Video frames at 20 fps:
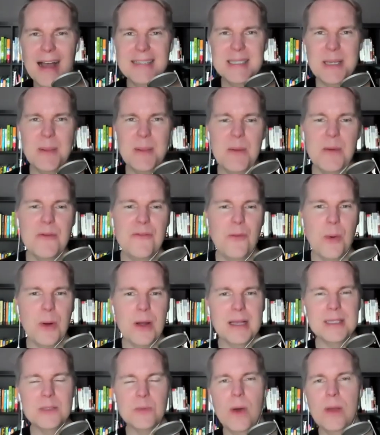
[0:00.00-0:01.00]
Tip number
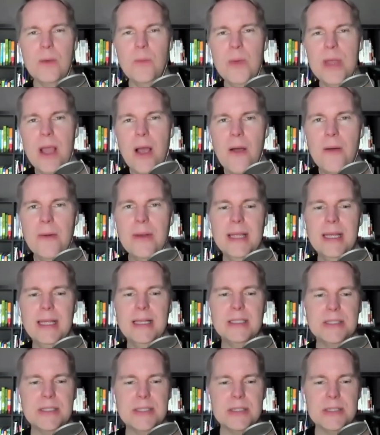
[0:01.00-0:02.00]
4 is one we
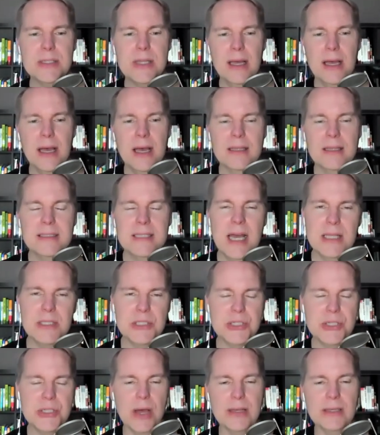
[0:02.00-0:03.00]
already
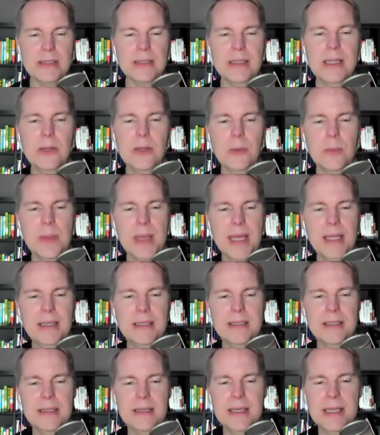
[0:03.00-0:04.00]
touched on a little
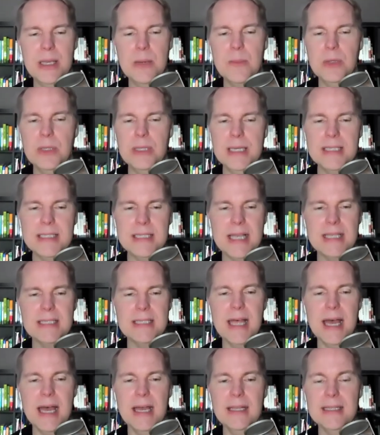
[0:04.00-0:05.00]
bit. Kimberly
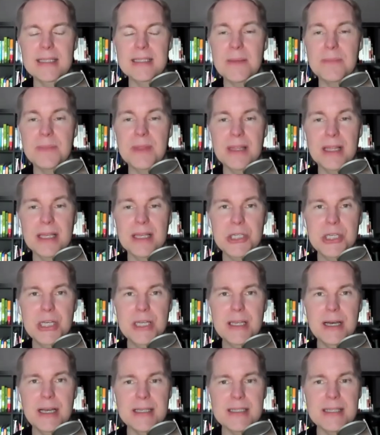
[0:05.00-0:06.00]
says that it's something that she
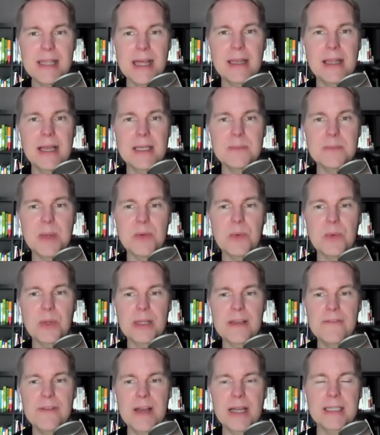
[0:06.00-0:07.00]
does that has been
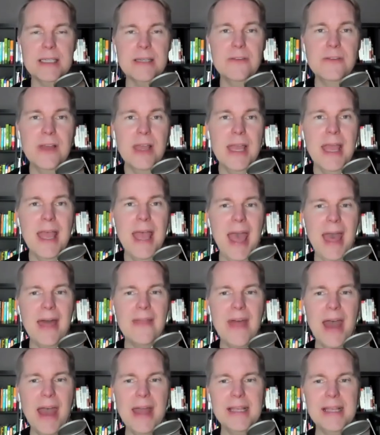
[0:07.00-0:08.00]
really effective,
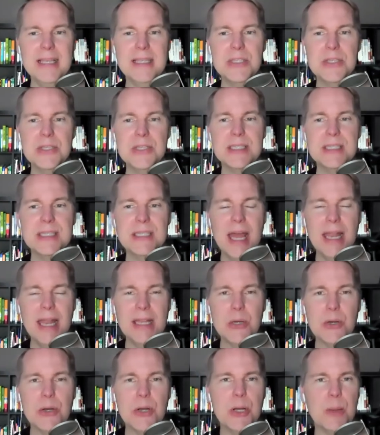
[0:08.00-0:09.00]
and that is to
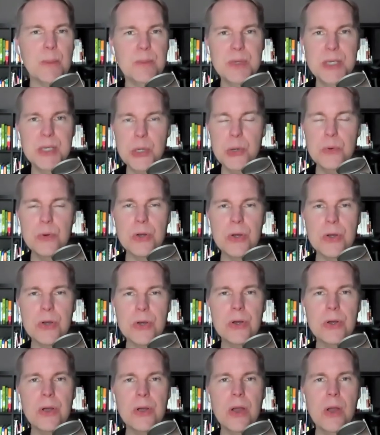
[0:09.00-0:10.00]
set your
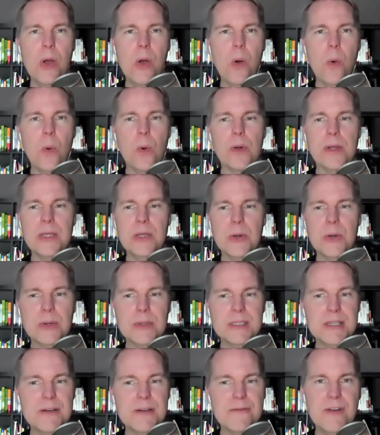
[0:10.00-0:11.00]
computer or your
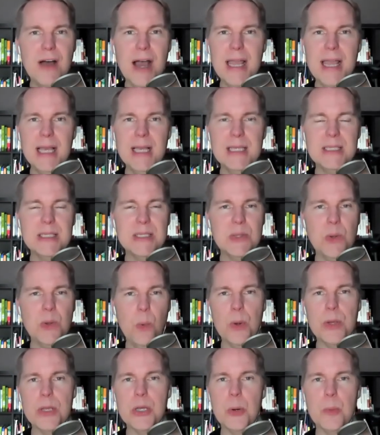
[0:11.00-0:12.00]
device
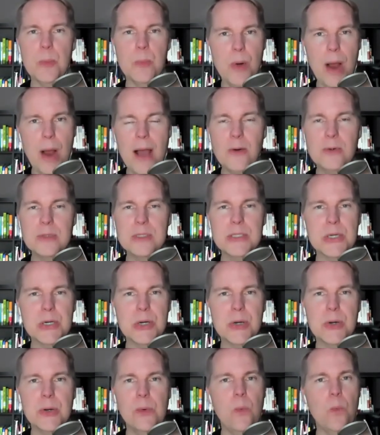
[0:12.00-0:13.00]
or your
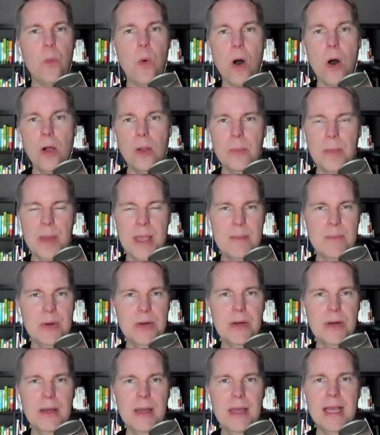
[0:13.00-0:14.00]
browser
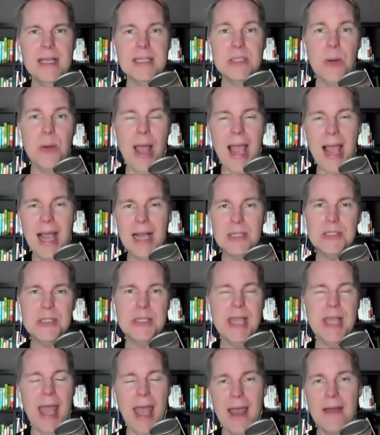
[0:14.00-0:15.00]
wallpaper. So
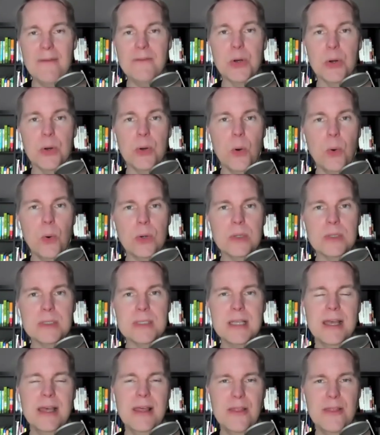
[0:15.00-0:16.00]
actually have your
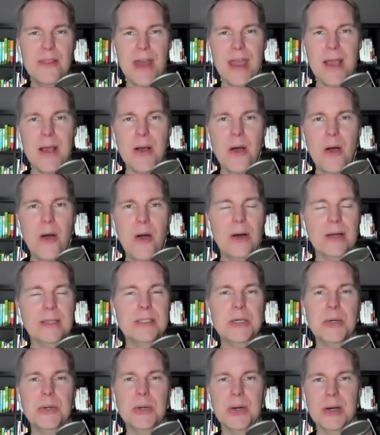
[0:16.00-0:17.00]
goals there on
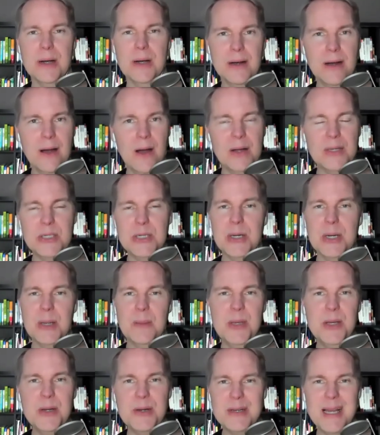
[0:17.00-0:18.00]
your
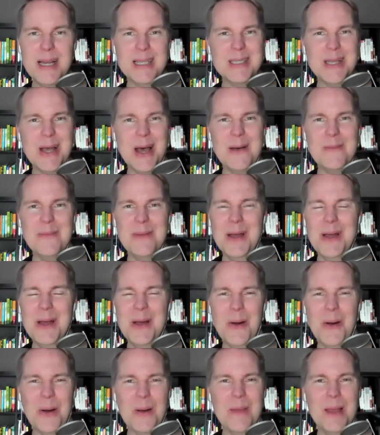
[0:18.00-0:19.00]
computer desktop,
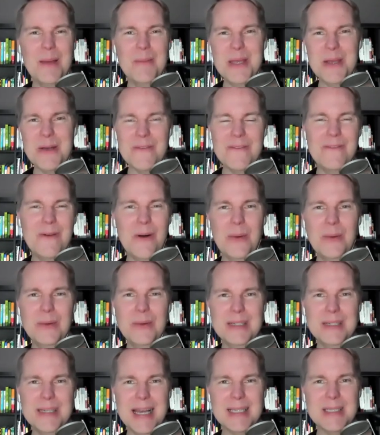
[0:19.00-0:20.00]
or maybe your
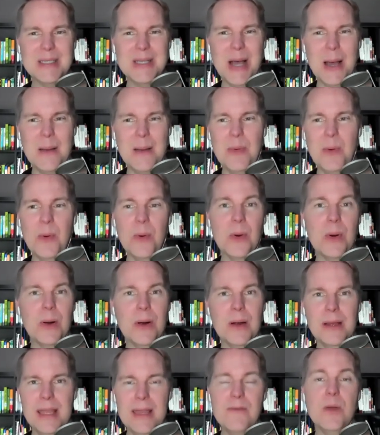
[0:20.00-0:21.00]
phone desktop,
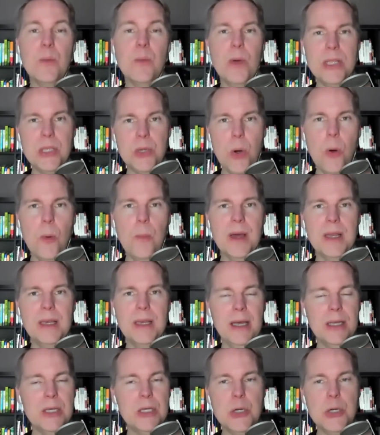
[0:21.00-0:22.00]
or even when you open
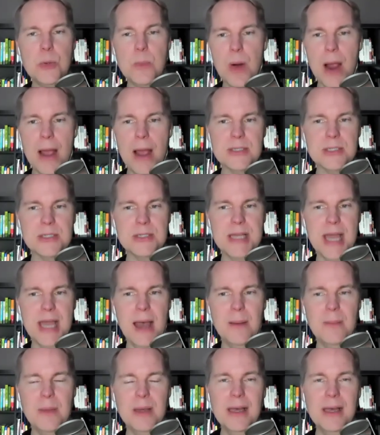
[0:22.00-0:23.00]
a new browser
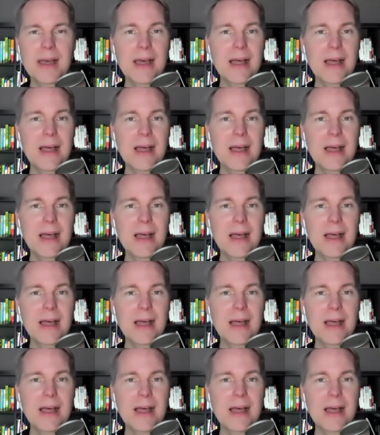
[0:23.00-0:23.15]
tab.